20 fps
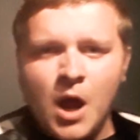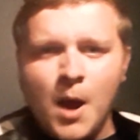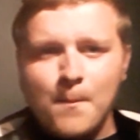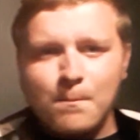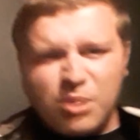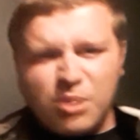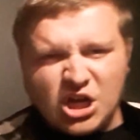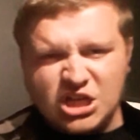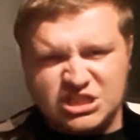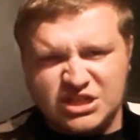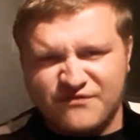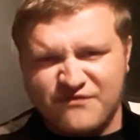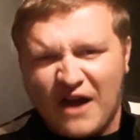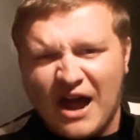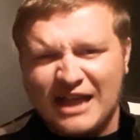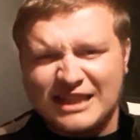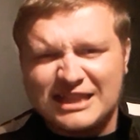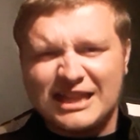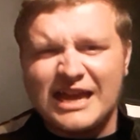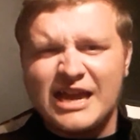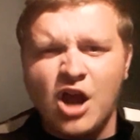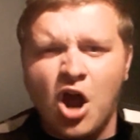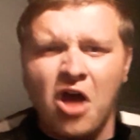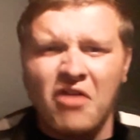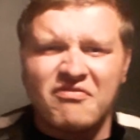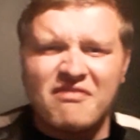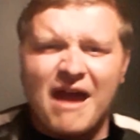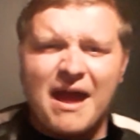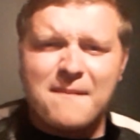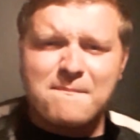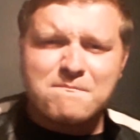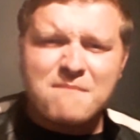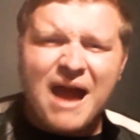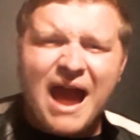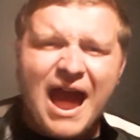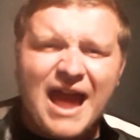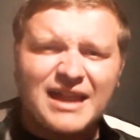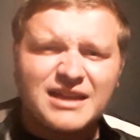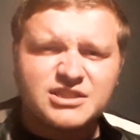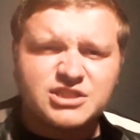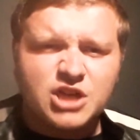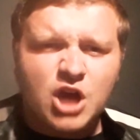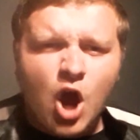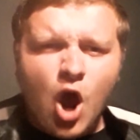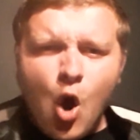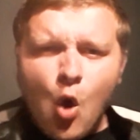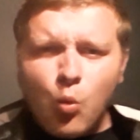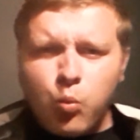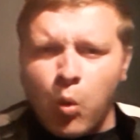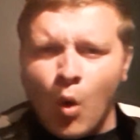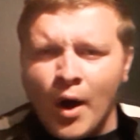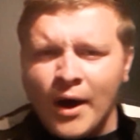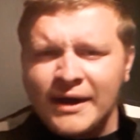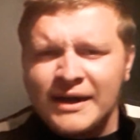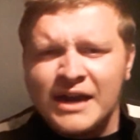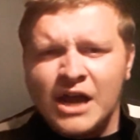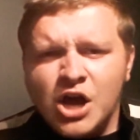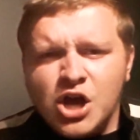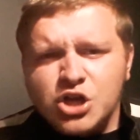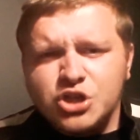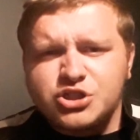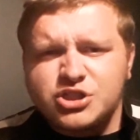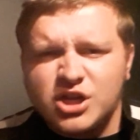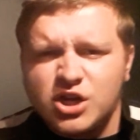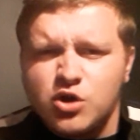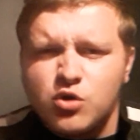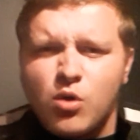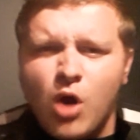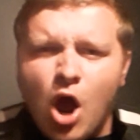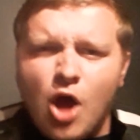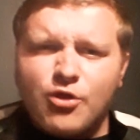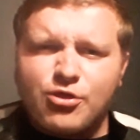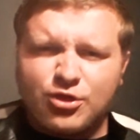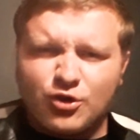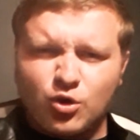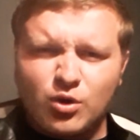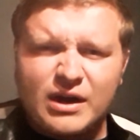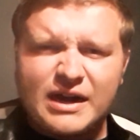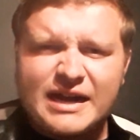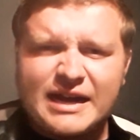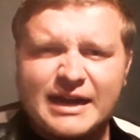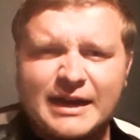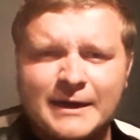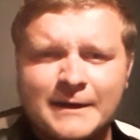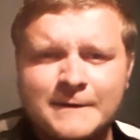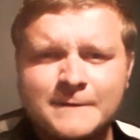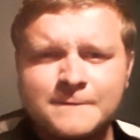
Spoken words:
Because if I lay on that mat, 1, 2, 3,